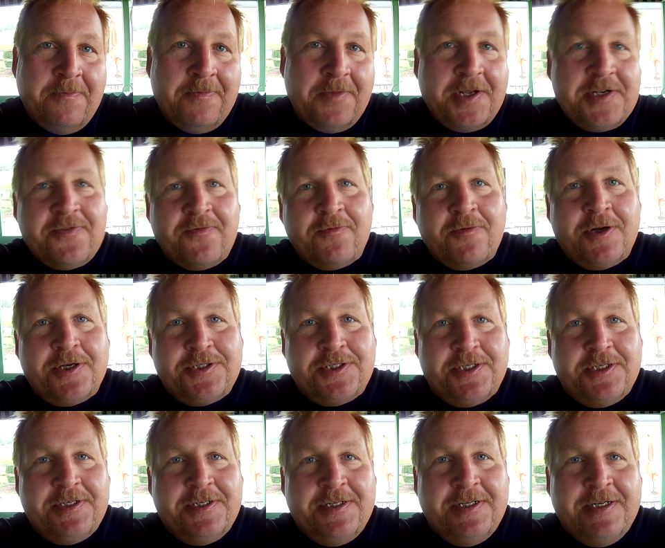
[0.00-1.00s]
Thanks for
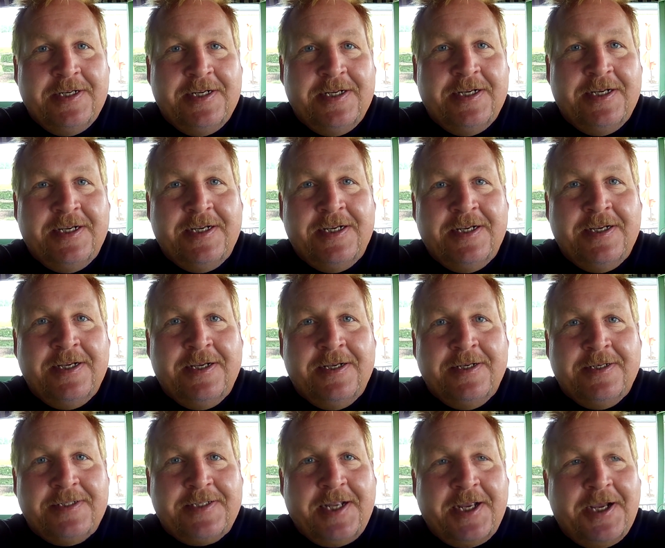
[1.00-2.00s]
watching.
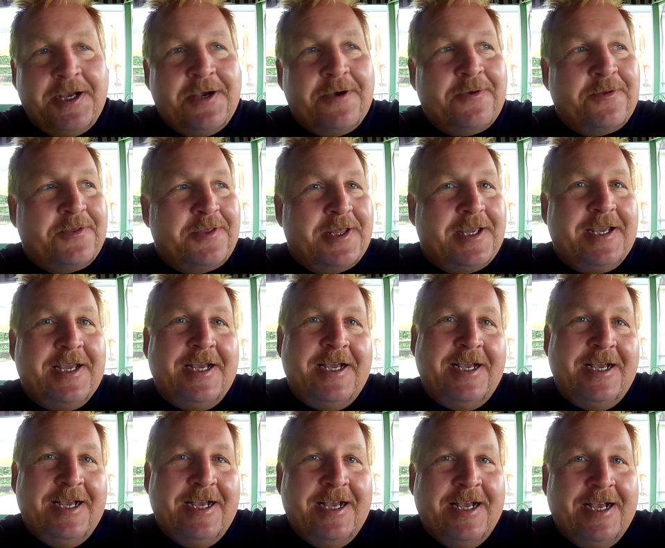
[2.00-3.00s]
Stay healthy.
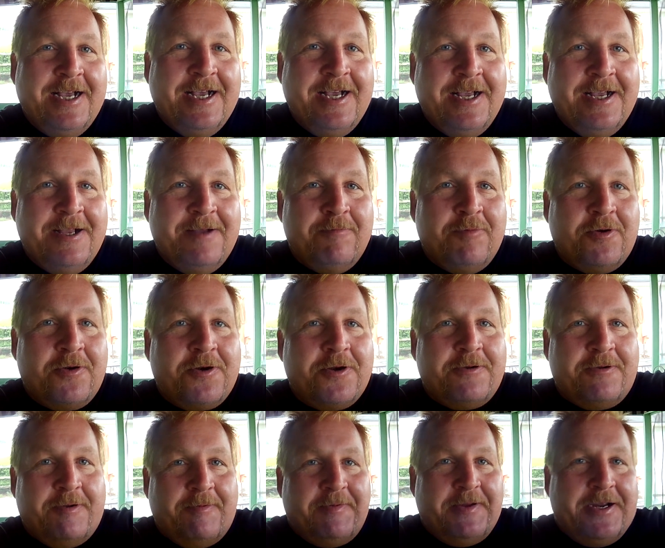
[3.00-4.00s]

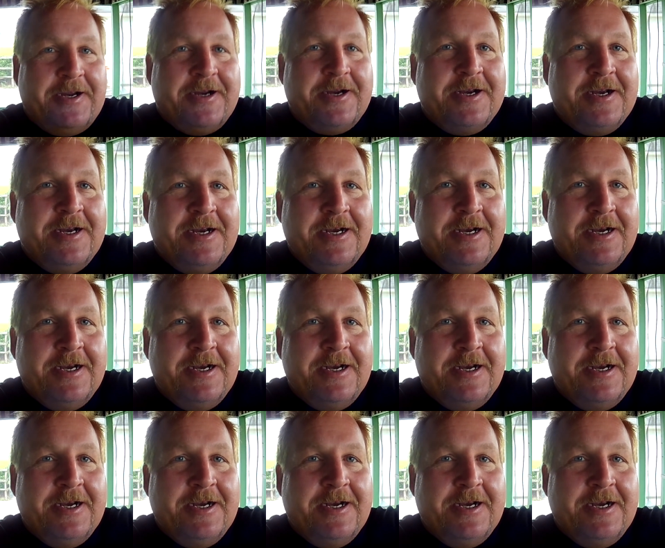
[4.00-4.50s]
Boregard Rippy here.